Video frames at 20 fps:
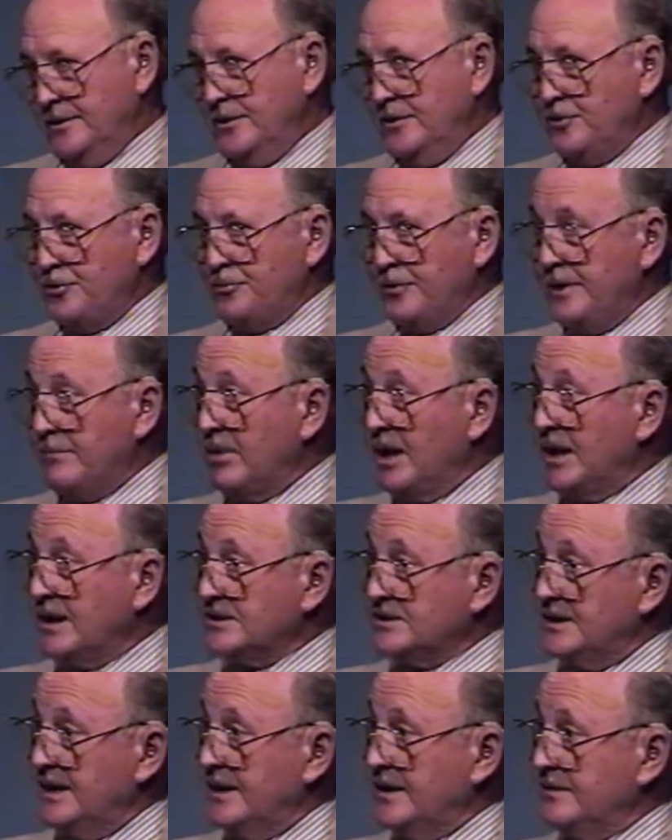three
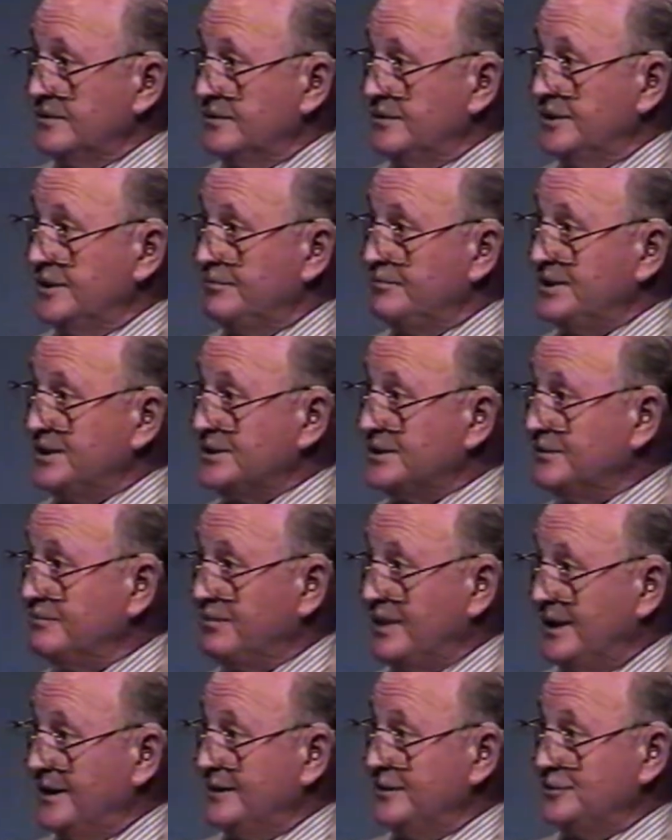blocks down to the
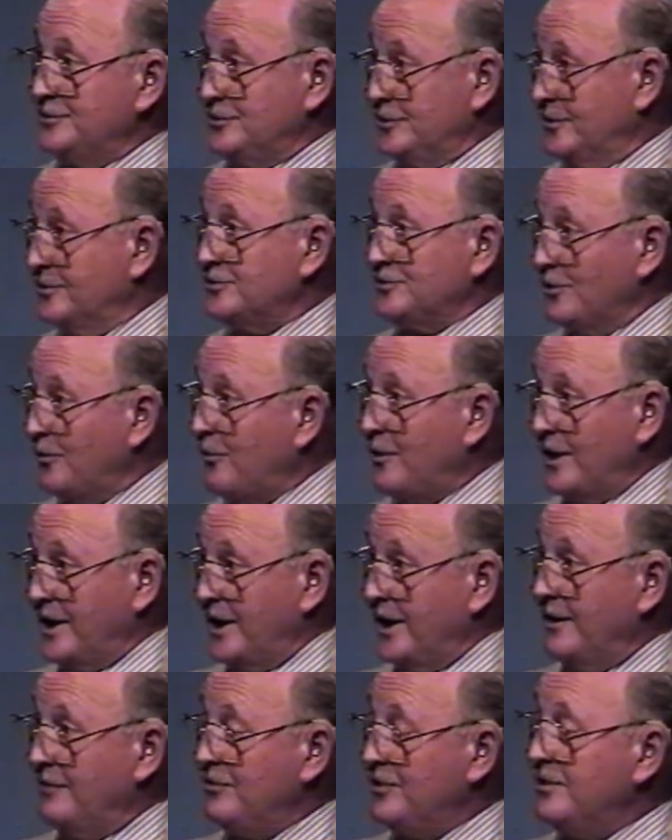Episcopalian church or what oh,
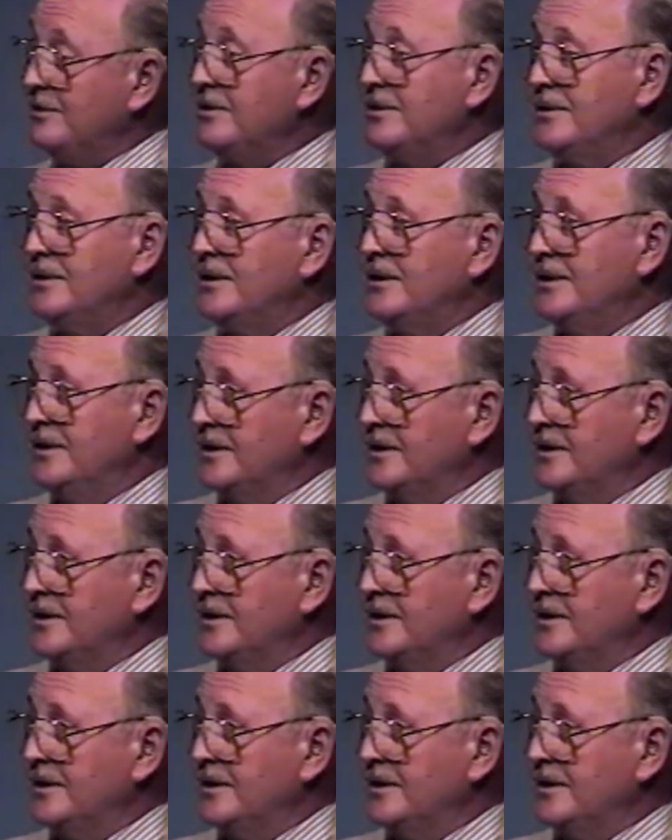have yeah.